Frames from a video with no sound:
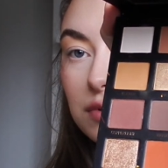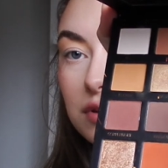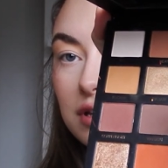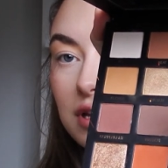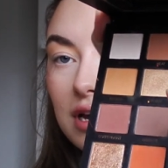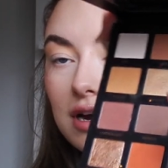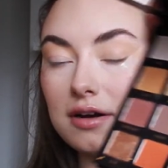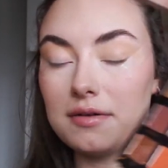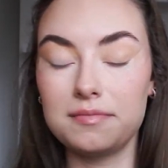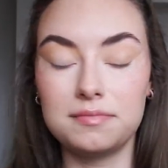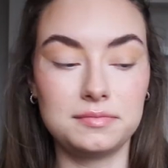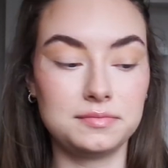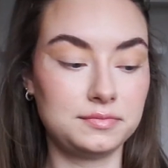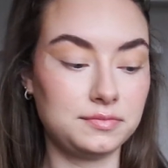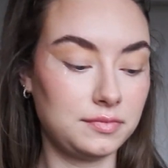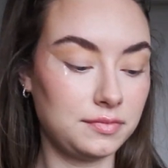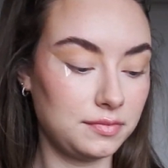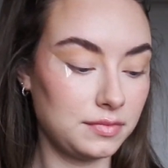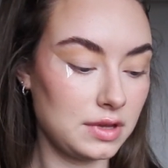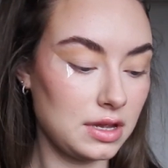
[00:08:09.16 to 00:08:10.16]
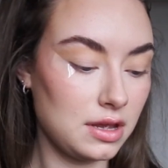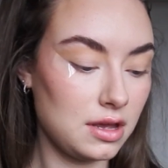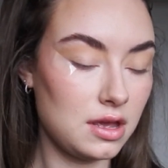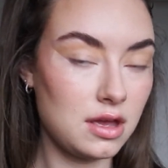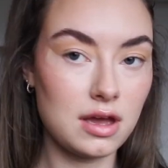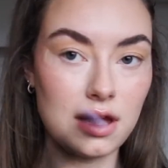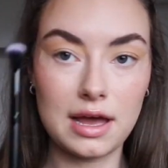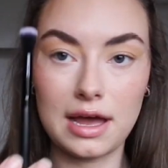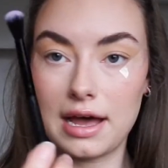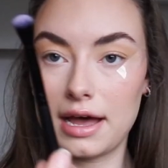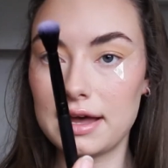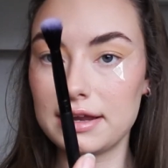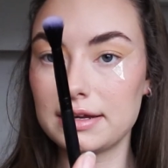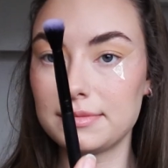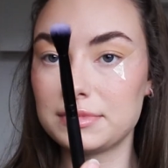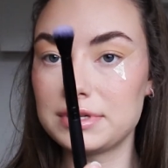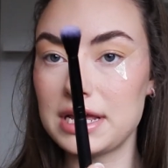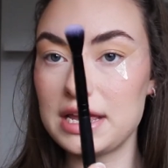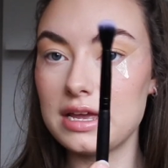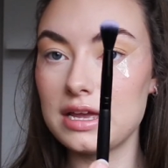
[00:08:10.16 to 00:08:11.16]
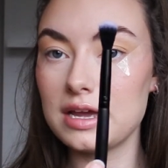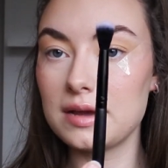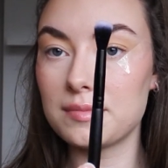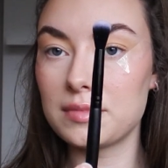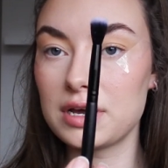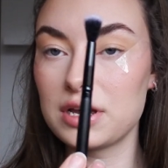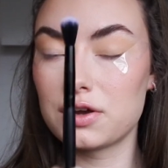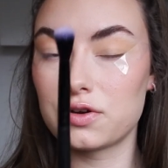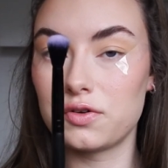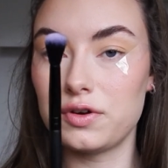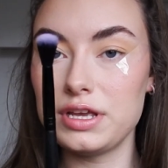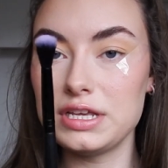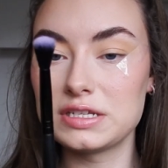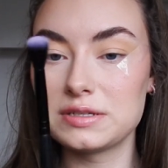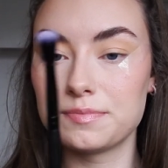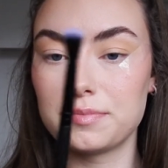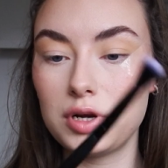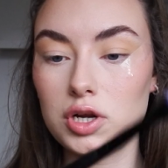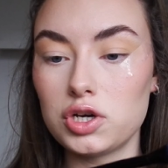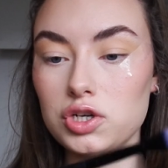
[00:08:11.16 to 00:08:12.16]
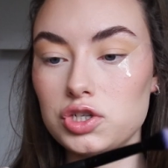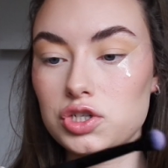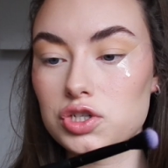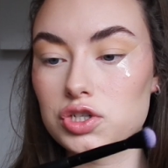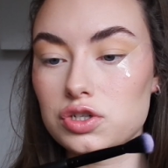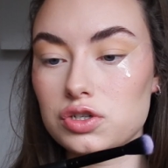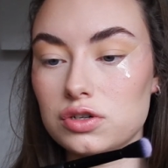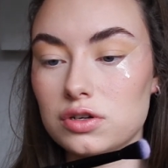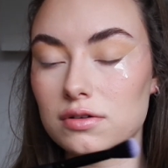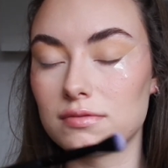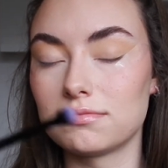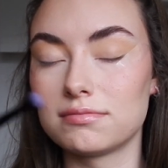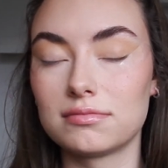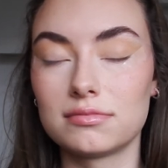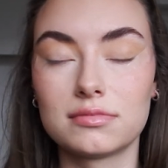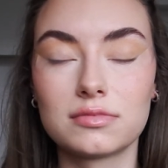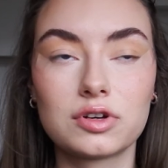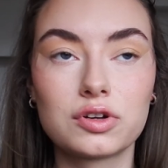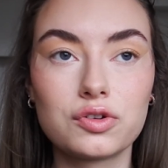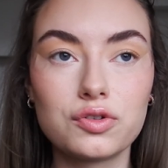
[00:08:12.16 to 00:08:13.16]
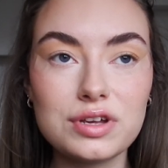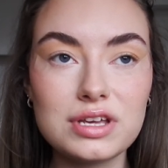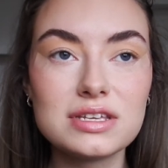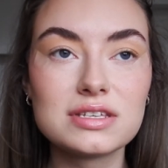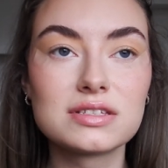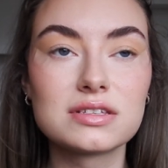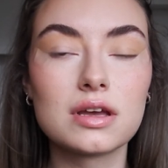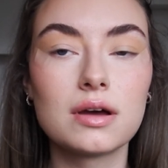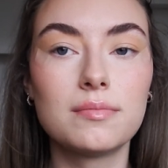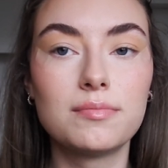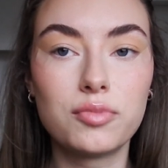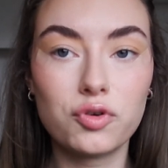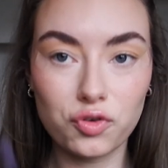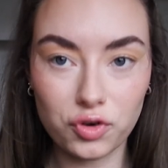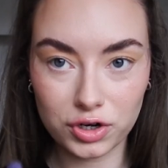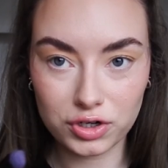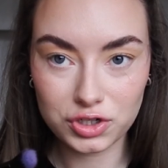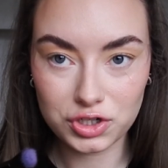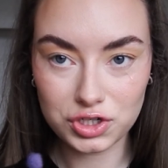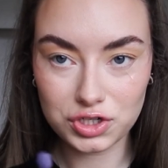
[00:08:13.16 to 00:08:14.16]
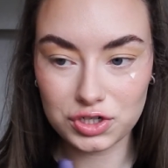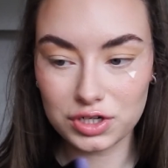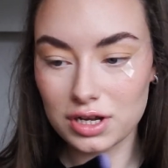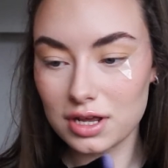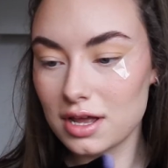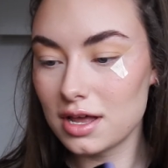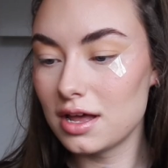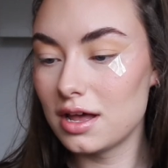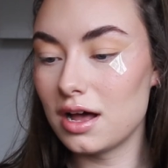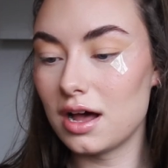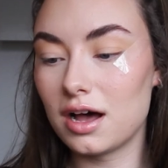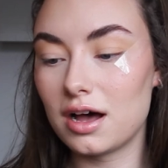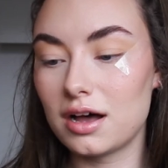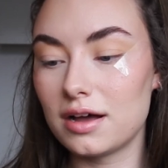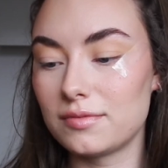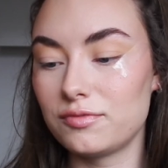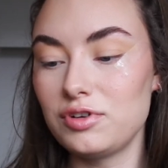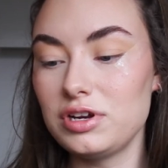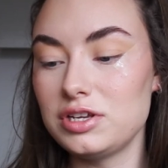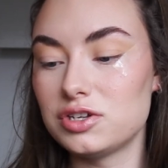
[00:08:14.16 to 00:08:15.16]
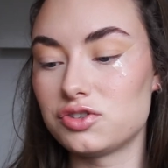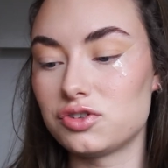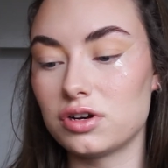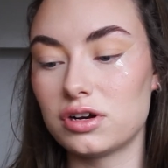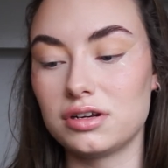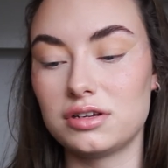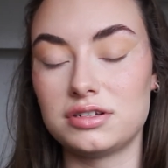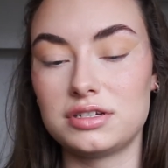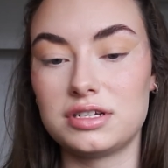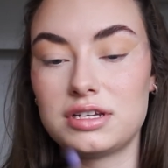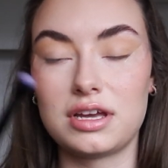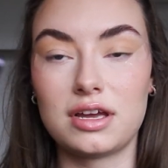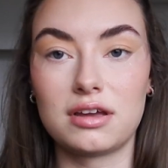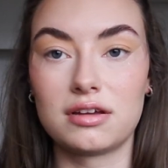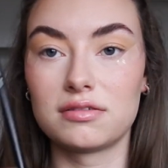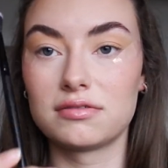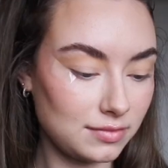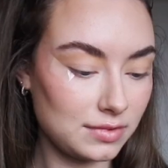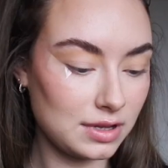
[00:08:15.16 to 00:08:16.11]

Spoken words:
one there. And I'm taking my crease brush. I'm really struggling today.